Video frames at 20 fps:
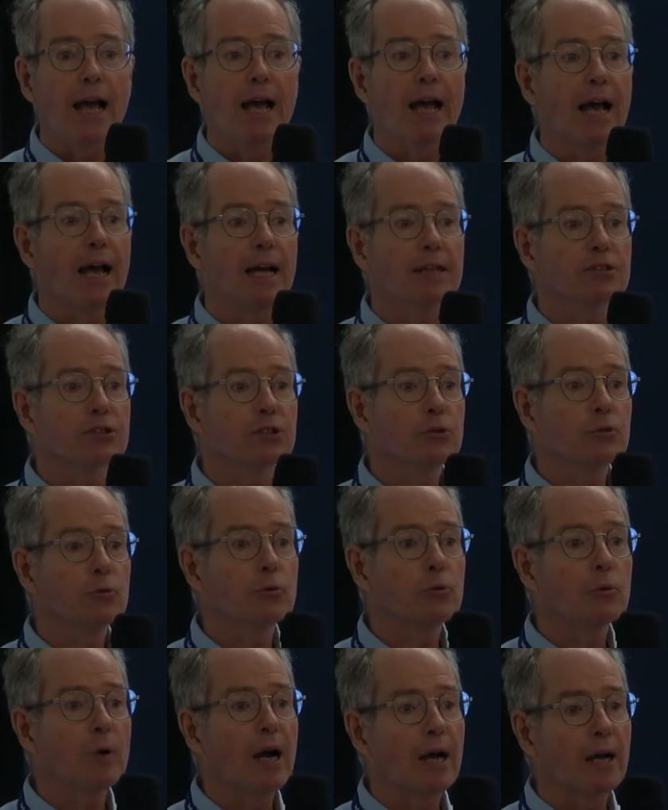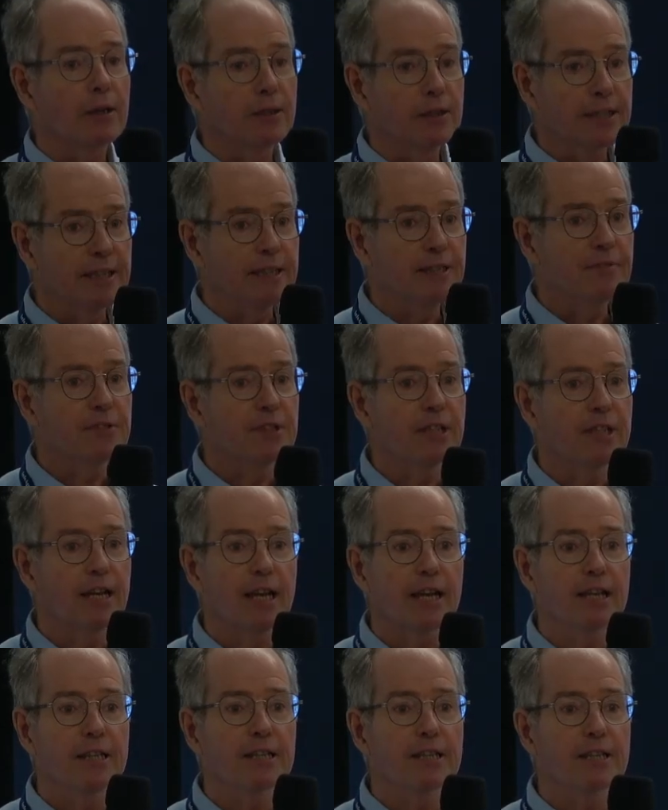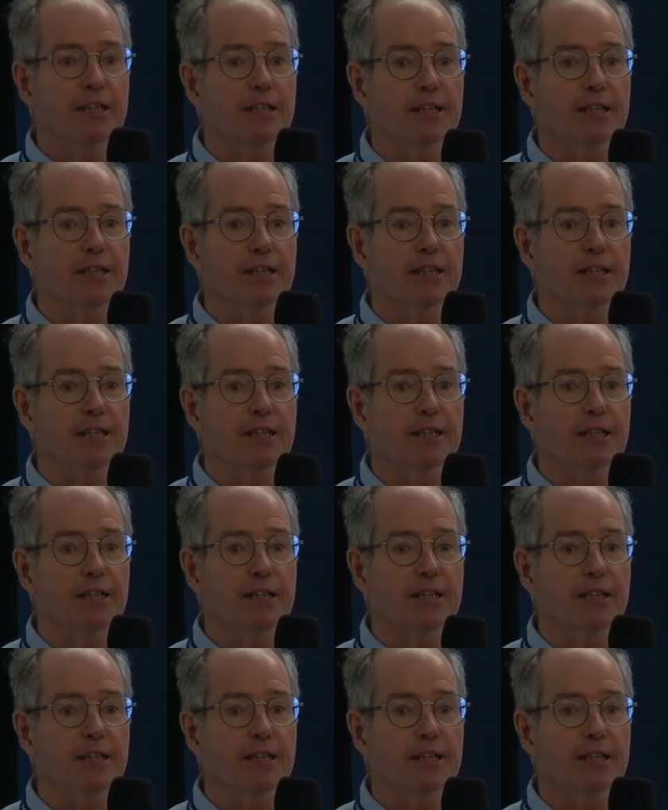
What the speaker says: As you leave today,